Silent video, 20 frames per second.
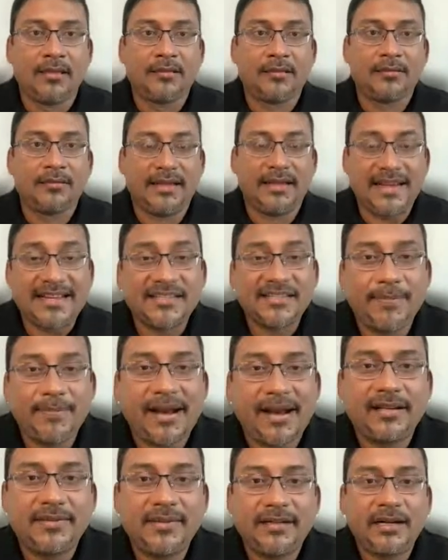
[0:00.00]
The next
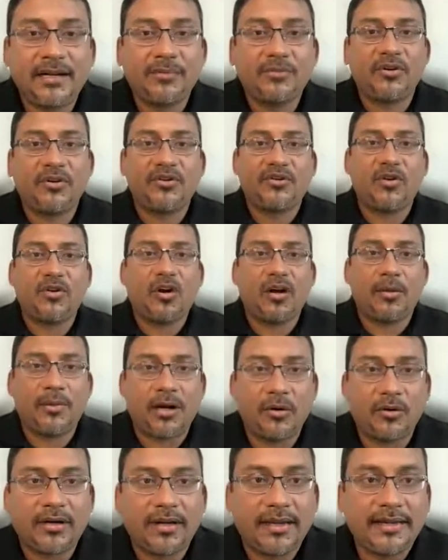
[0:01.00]
pattern that I'm going to talk
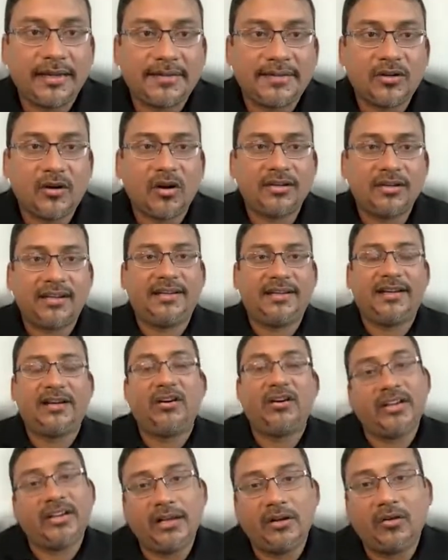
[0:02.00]
about is called a
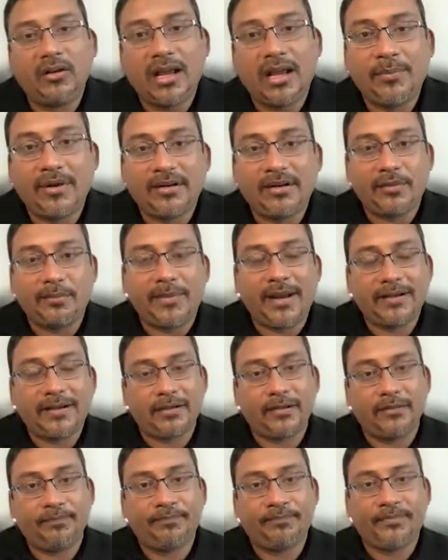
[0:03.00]
decorating collaborator
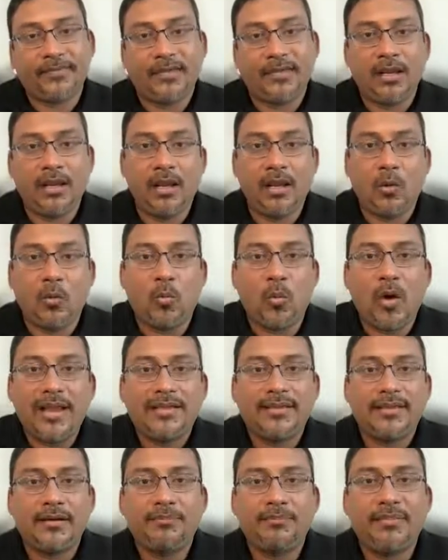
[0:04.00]
pattern. While
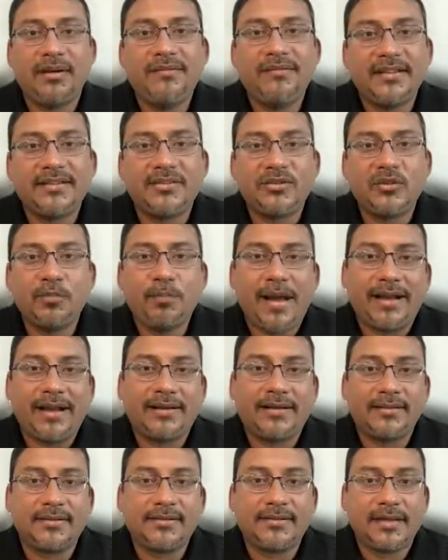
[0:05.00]
the previous two
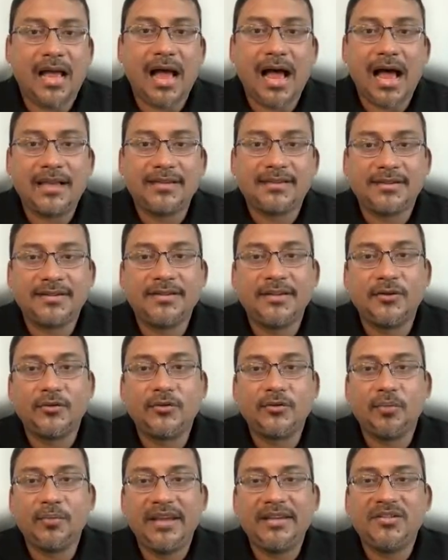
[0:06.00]
patterns asks you
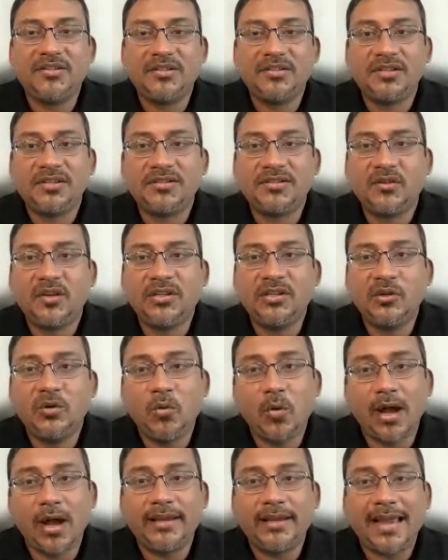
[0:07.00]
to make changes to the
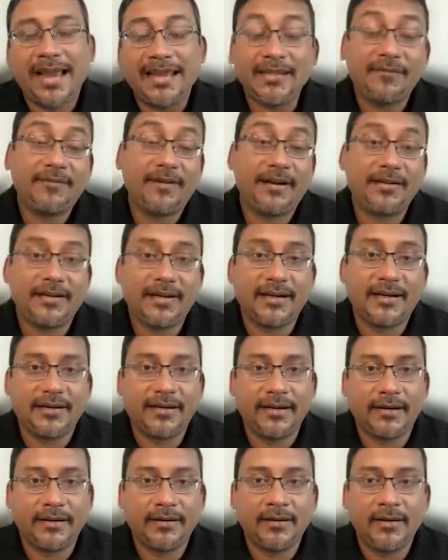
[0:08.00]
UI and the front-end
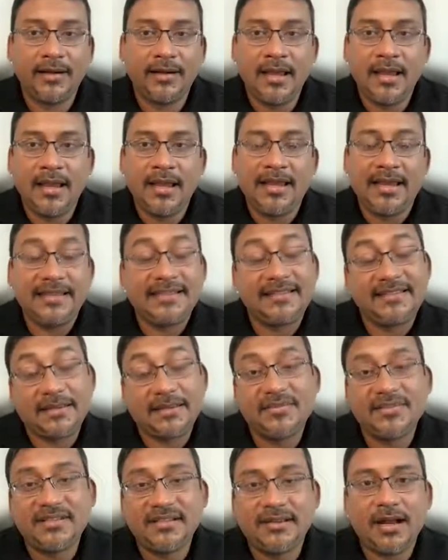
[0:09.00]
layer, in
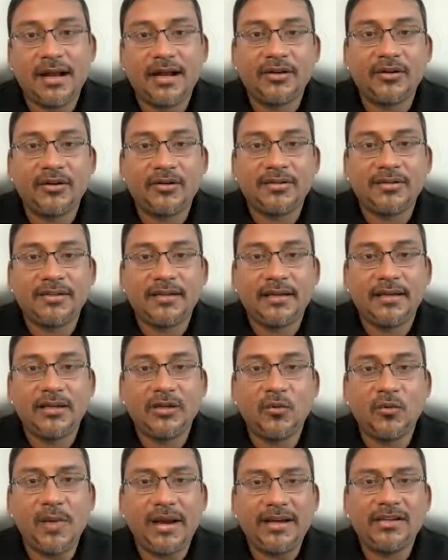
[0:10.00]
some scenarios,
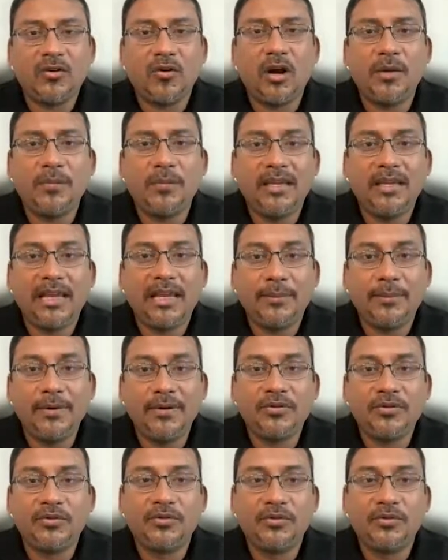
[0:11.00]
you might not be able
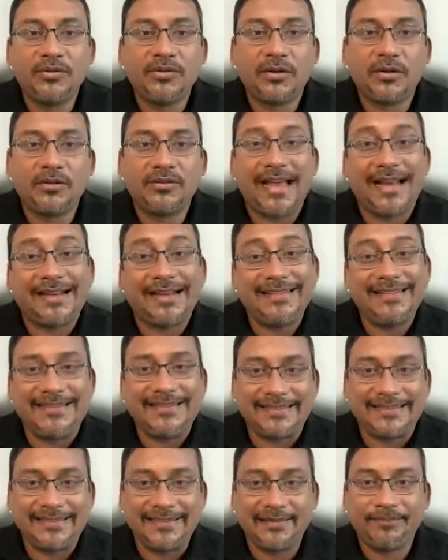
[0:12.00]
to do so that
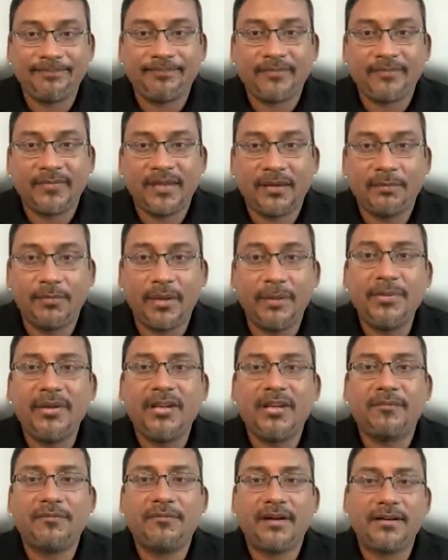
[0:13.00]
easily. Maybe
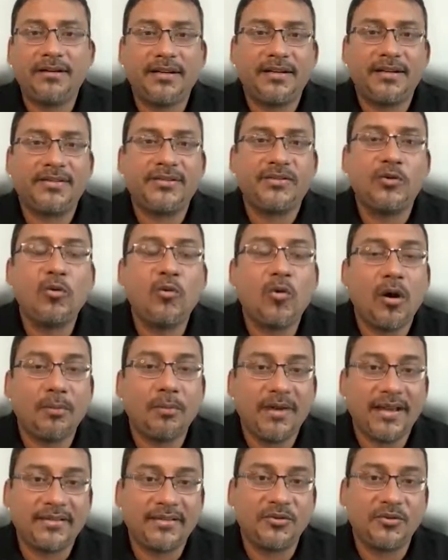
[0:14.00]
your front-end is too
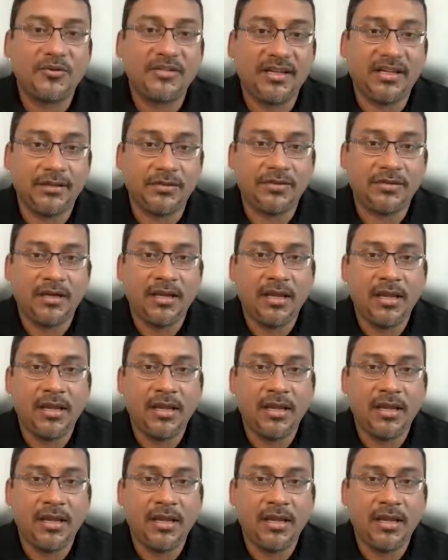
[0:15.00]
complex to change.